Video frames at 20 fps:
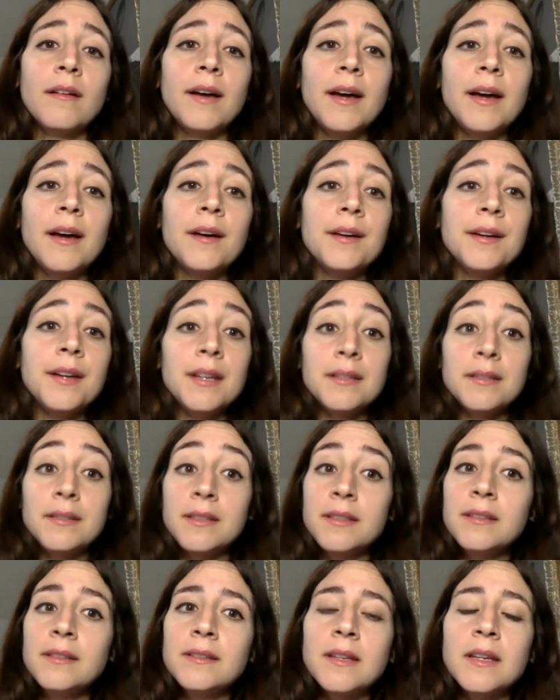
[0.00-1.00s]
And
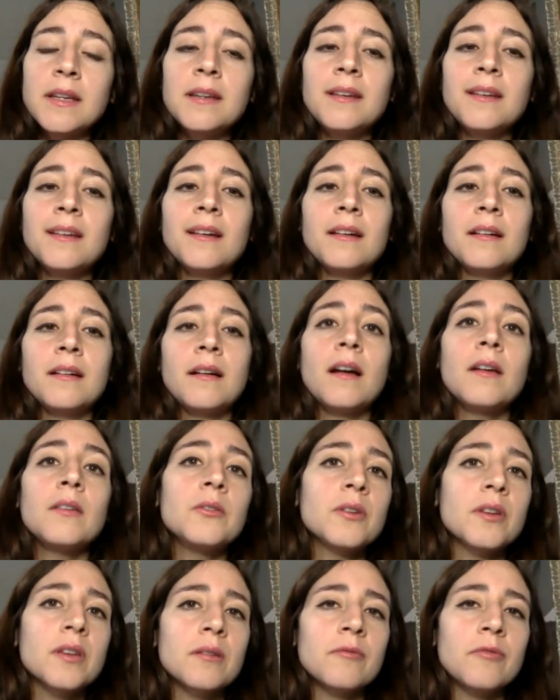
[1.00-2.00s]
indeed, they are
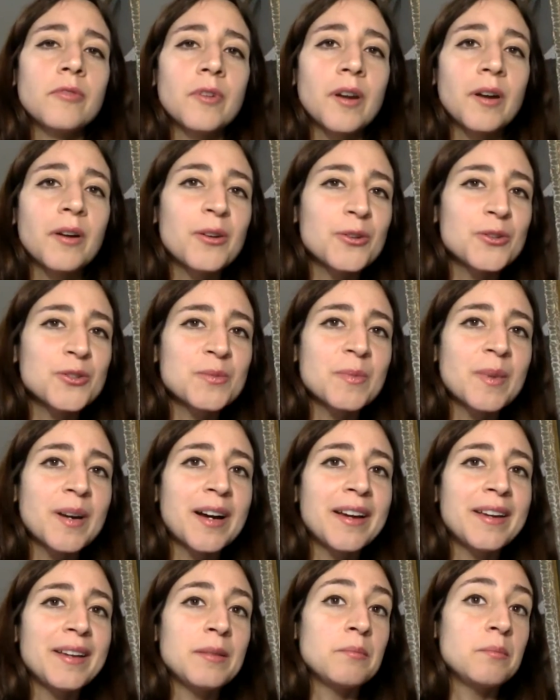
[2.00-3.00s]
looking for a
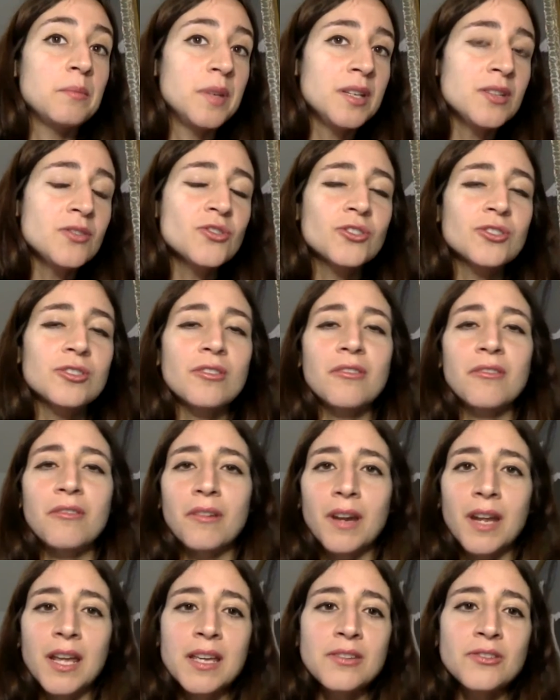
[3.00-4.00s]
close-by beach
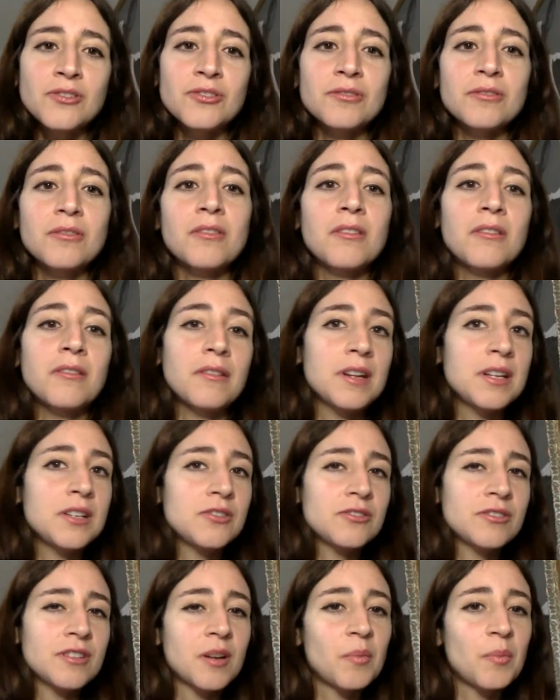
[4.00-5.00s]
or nature or
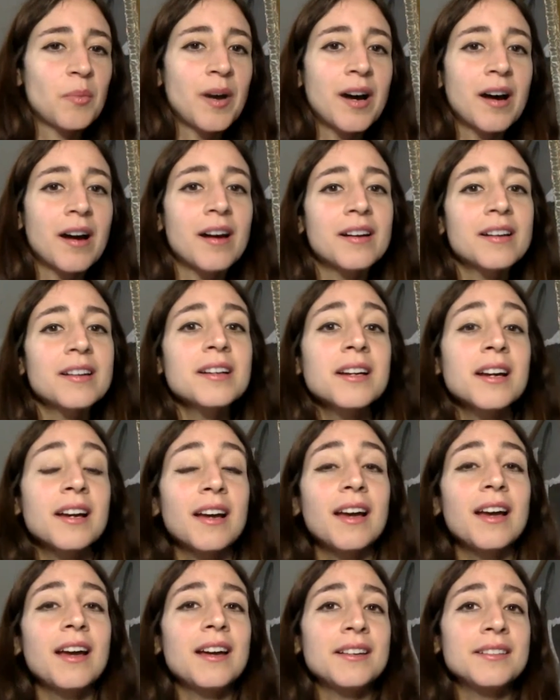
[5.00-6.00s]
national park
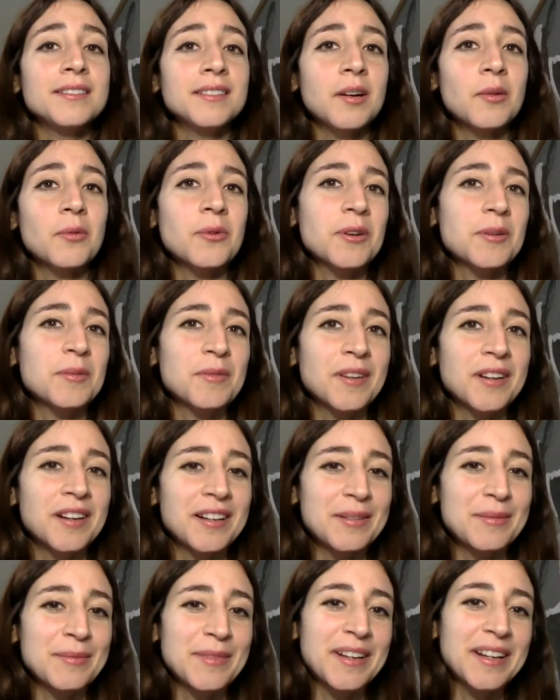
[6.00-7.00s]
and a warm
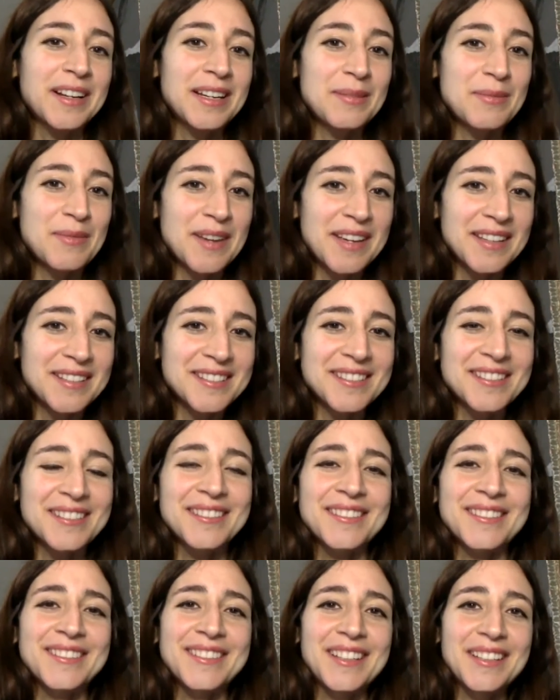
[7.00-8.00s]
climate.
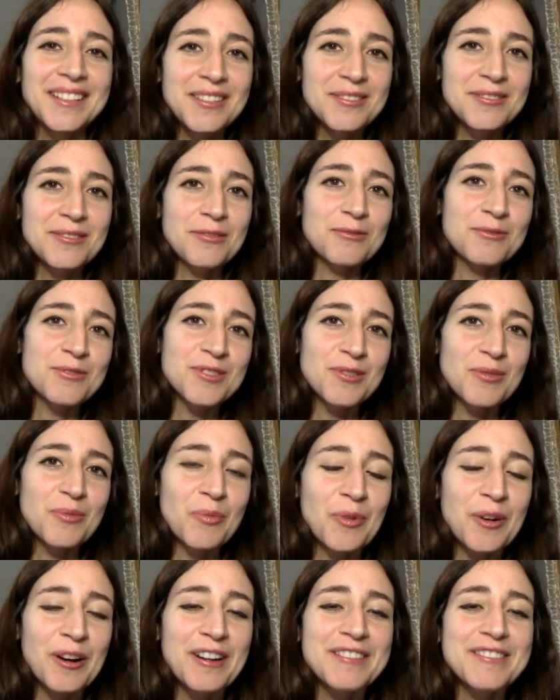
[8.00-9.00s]
That is not
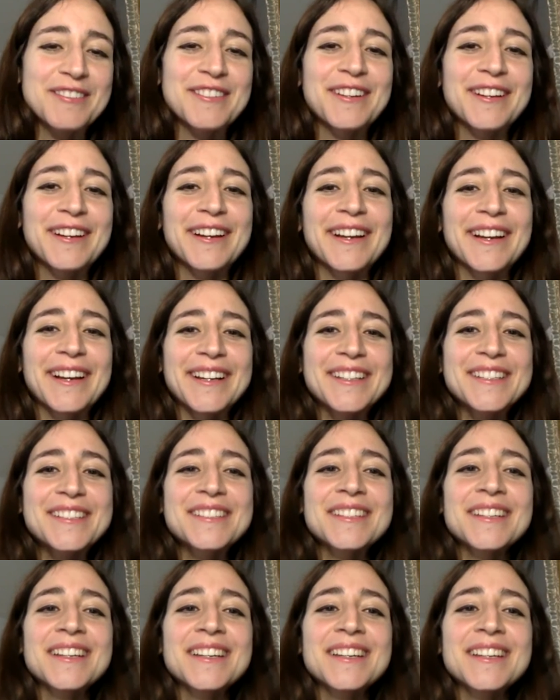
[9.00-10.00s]
surprising, I
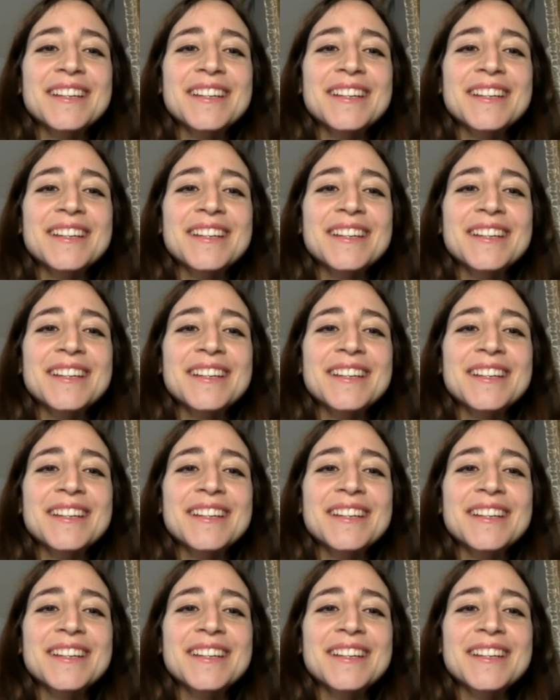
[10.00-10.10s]
guess.